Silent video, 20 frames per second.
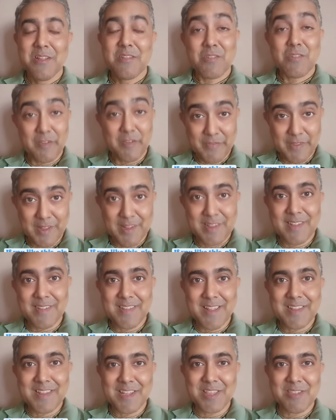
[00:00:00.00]
So if this is
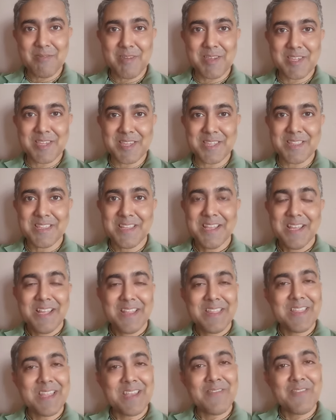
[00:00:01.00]
our situation,
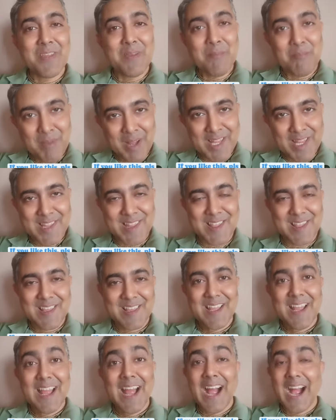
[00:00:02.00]
then we must
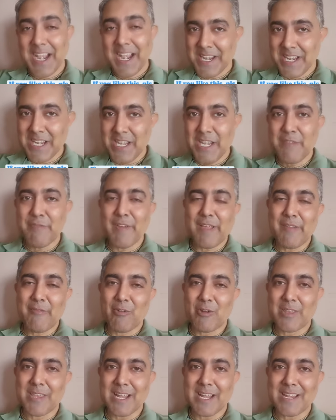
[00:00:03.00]
identify
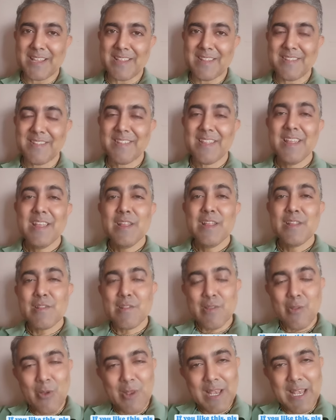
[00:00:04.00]
what that is,
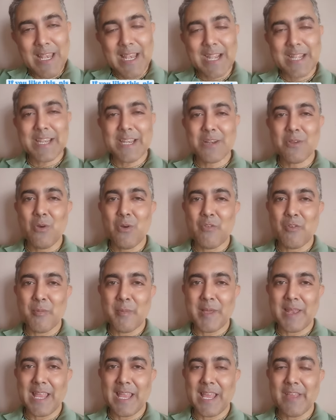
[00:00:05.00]
slowly let it go
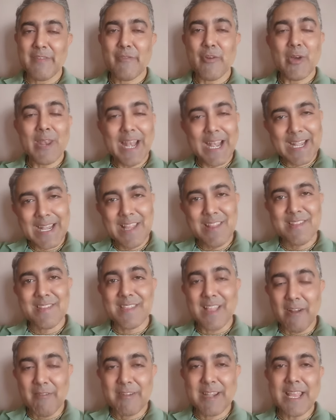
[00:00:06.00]
from our life, or at least
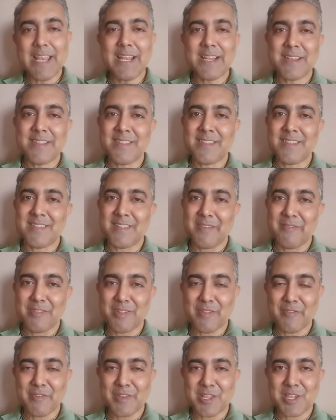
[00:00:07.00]
dovetail it in the service
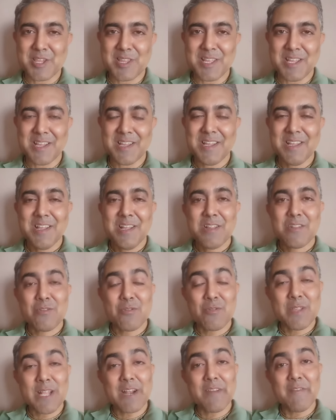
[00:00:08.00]
of Krishna,
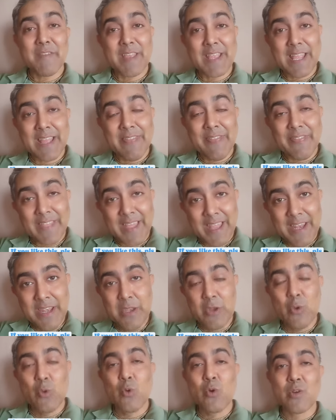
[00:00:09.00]
so that we can
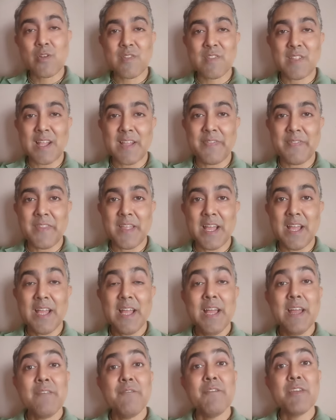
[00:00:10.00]
then do good sadhana,
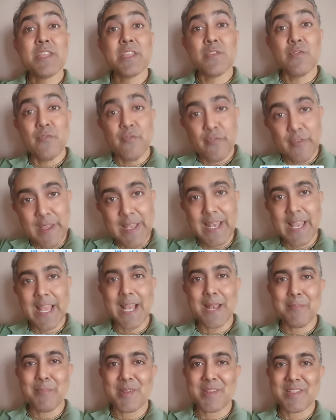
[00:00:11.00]
which will
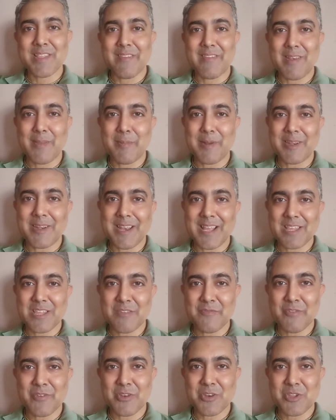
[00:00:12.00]
help us develop
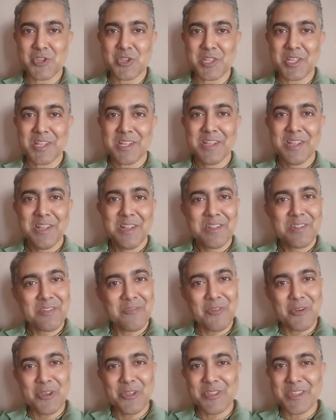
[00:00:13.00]
attraction for Krishna. So
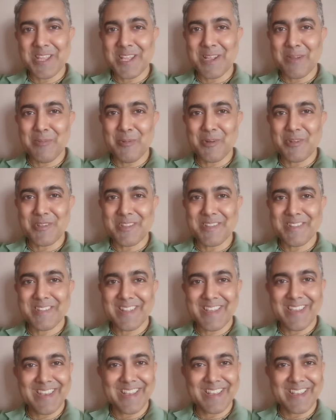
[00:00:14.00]
what do you think about this? Are